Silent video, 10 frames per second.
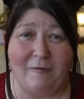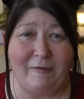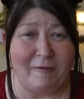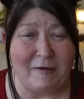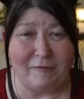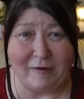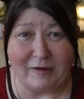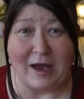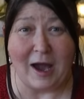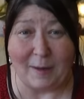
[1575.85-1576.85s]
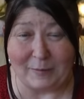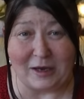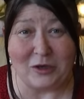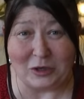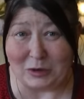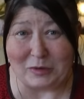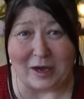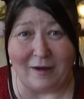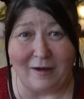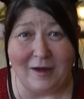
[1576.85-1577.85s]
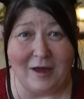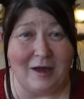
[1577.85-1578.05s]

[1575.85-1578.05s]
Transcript: very, very happy new year.